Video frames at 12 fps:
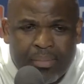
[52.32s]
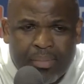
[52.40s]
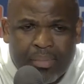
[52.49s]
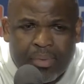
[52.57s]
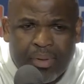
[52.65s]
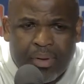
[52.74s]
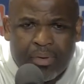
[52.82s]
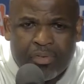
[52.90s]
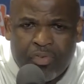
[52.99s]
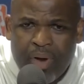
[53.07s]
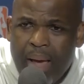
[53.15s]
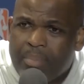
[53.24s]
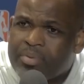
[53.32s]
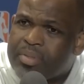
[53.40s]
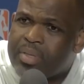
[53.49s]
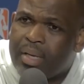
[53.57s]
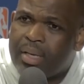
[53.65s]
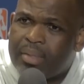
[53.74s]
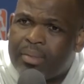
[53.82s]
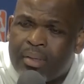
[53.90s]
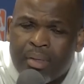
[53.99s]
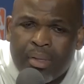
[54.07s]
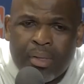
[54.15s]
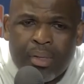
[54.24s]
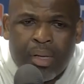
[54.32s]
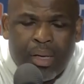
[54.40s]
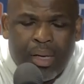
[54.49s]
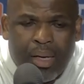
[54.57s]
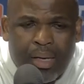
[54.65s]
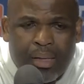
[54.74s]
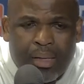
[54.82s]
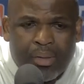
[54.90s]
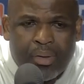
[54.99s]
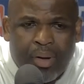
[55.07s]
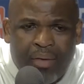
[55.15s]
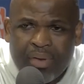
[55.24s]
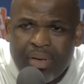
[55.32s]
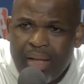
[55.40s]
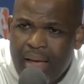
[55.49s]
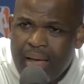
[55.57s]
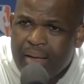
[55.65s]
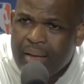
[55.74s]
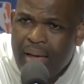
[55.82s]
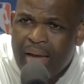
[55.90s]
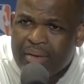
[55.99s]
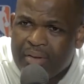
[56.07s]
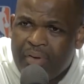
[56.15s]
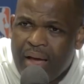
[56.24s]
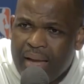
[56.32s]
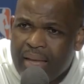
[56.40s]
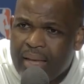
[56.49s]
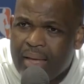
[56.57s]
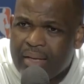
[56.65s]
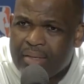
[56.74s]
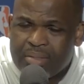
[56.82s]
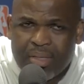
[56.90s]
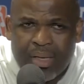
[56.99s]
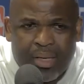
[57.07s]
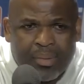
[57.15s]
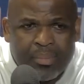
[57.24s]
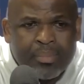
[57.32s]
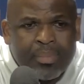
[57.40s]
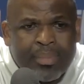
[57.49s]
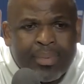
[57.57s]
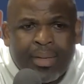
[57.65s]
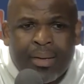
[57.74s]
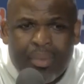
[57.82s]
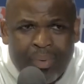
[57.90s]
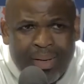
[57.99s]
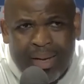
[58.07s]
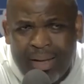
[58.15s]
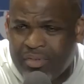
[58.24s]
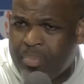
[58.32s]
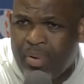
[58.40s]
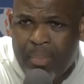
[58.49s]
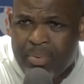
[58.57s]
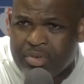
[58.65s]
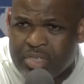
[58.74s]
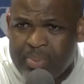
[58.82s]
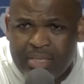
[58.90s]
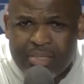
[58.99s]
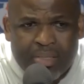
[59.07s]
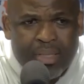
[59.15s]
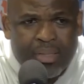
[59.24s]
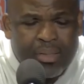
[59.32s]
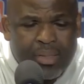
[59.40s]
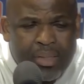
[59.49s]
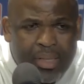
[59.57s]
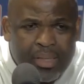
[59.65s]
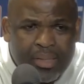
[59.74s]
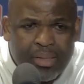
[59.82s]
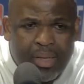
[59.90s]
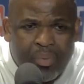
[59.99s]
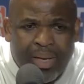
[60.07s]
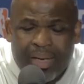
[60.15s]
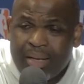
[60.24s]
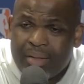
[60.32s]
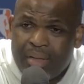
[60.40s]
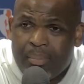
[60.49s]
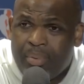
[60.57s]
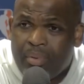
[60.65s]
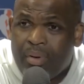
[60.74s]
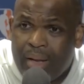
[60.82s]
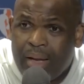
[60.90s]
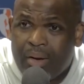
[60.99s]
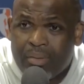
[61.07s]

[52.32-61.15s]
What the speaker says: their traps and, you know, having active high hands. We got to have the proper spacing and we got to get that ball out